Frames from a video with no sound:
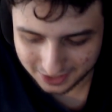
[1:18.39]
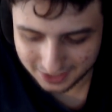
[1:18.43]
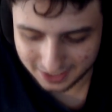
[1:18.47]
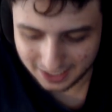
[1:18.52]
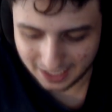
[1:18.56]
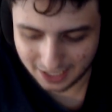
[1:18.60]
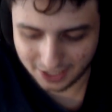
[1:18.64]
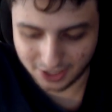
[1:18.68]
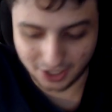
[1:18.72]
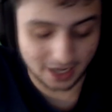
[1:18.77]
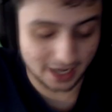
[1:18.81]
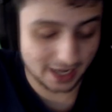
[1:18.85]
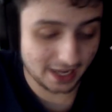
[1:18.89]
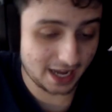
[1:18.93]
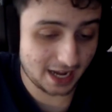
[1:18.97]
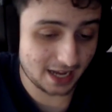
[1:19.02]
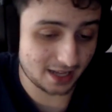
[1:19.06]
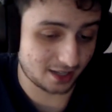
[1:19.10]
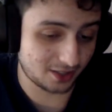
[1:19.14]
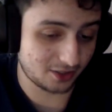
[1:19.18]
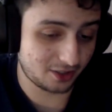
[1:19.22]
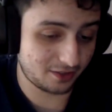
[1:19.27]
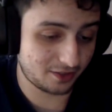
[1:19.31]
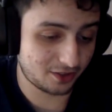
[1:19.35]
I don't
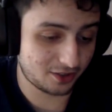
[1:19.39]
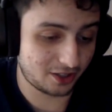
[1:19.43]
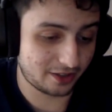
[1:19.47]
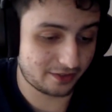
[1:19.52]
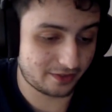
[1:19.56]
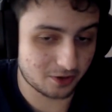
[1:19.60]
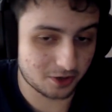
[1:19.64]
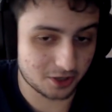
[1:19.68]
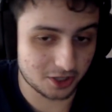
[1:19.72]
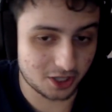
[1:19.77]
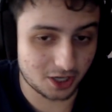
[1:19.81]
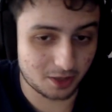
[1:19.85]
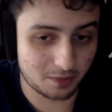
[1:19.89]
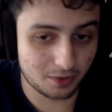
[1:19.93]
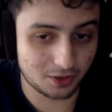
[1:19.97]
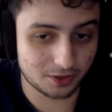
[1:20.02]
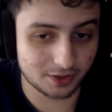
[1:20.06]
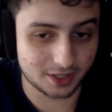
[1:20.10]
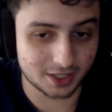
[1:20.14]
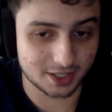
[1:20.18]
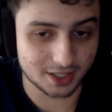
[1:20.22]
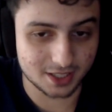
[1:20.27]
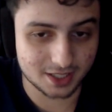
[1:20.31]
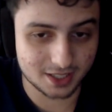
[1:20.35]
even know if I'm gonna upload
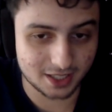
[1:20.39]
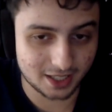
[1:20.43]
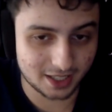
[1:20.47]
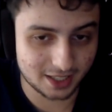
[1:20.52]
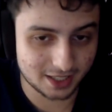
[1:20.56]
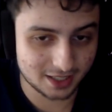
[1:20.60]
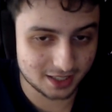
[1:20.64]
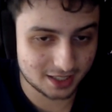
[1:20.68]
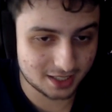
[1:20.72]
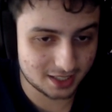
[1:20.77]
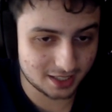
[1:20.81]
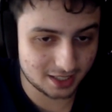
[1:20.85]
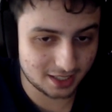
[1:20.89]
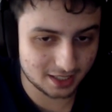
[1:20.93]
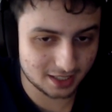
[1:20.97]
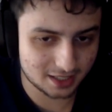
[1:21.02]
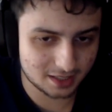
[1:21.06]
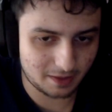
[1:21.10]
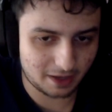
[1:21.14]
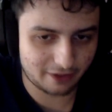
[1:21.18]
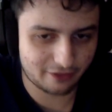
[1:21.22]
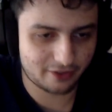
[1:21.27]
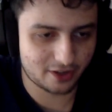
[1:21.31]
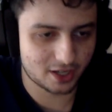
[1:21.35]
this. It's
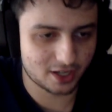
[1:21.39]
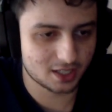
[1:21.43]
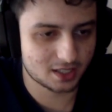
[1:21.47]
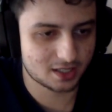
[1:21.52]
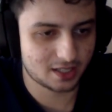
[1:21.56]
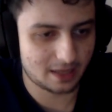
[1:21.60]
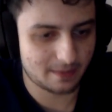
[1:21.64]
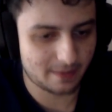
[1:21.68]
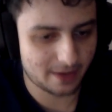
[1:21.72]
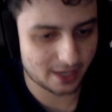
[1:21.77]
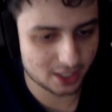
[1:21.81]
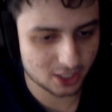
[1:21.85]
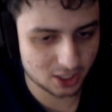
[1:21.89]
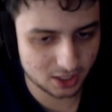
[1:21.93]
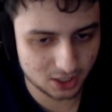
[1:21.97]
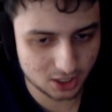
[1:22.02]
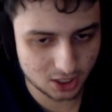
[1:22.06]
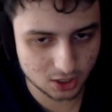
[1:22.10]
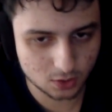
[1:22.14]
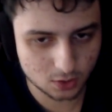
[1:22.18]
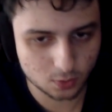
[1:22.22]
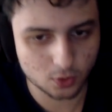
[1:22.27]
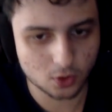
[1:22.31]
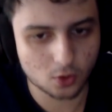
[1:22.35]
my first time actually
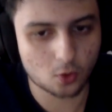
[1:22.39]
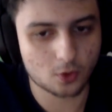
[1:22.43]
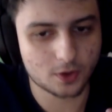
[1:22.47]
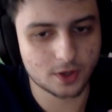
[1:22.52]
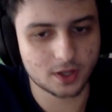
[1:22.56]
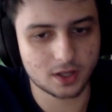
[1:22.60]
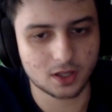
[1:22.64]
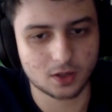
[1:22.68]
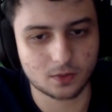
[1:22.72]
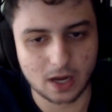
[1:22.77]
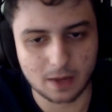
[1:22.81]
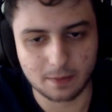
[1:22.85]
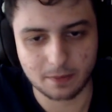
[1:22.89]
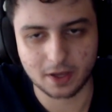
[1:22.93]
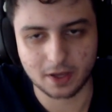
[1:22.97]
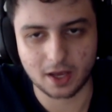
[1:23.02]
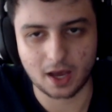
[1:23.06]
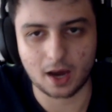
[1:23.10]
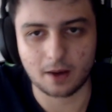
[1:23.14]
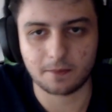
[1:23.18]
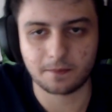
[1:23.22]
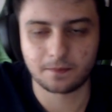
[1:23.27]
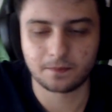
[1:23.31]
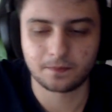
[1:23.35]
just recording the
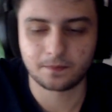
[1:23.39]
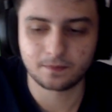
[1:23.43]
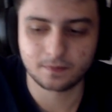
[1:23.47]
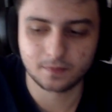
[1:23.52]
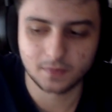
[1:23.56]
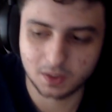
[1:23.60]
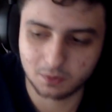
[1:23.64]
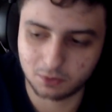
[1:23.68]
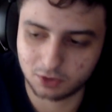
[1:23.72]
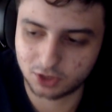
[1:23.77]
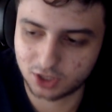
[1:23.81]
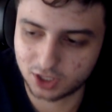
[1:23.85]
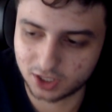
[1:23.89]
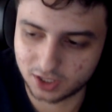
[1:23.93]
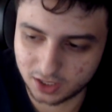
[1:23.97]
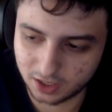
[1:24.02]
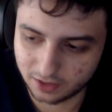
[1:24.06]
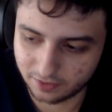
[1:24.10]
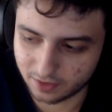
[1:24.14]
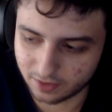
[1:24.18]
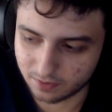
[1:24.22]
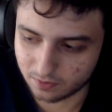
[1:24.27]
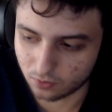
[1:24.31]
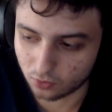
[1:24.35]
webcam, which is
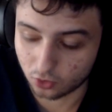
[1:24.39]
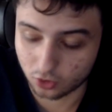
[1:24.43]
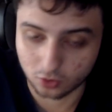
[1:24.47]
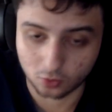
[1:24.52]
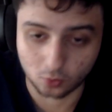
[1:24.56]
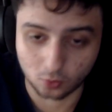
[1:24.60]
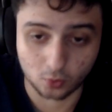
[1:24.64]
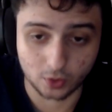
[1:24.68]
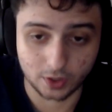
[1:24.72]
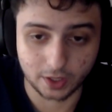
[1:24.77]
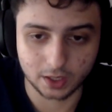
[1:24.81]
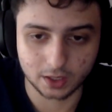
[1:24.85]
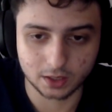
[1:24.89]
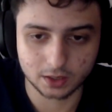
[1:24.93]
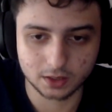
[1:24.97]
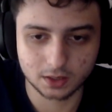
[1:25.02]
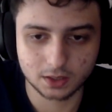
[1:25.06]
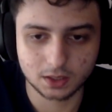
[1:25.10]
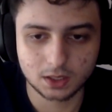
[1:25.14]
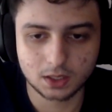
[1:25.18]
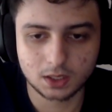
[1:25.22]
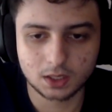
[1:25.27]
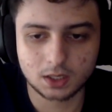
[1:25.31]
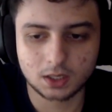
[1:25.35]
even more weird.
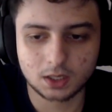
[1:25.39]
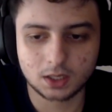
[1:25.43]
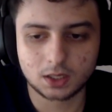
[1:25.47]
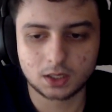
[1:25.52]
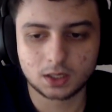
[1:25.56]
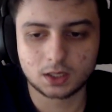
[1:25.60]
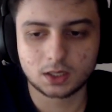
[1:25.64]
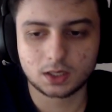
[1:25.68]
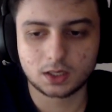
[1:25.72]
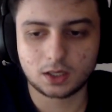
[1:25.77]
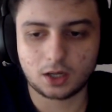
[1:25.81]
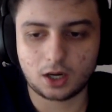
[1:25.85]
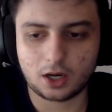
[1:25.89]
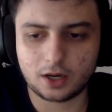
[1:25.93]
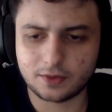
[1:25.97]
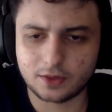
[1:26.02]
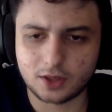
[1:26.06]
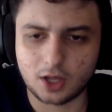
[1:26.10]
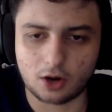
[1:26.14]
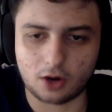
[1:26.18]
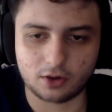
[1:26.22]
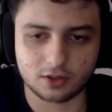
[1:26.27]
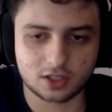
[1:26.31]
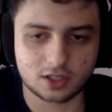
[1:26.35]

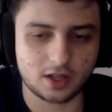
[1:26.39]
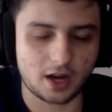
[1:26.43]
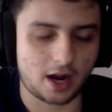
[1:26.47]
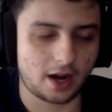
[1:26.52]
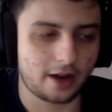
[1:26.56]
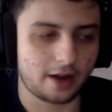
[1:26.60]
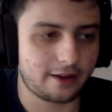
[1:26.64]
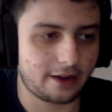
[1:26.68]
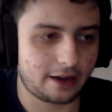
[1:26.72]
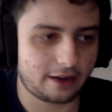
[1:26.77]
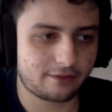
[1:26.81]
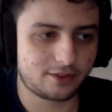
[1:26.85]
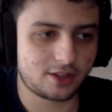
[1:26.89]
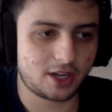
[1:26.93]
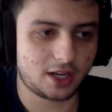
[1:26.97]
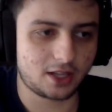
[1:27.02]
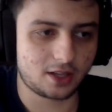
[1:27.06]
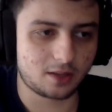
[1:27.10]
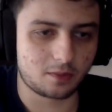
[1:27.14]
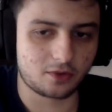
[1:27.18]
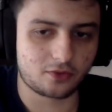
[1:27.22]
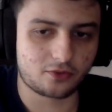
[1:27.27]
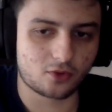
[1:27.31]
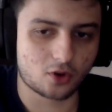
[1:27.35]
No, it's not. I've done it
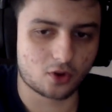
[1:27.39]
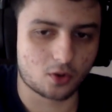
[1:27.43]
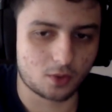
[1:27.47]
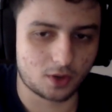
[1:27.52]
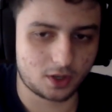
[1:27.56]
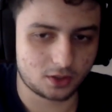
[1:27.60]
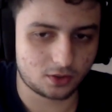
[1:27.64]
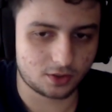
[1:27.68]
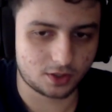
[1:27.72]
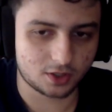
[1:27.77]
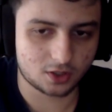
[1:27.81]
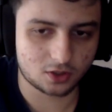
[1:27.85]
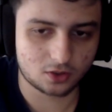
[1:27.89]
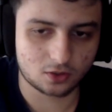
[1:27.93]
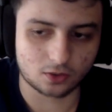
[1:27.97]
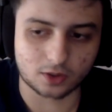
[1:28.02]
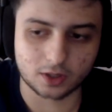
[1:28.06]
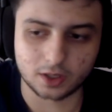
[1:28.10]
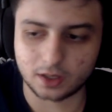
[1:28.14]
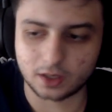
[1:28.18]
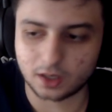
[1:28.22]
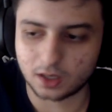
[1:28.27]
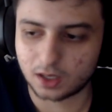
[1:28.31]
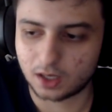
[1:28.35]
before when I told the story.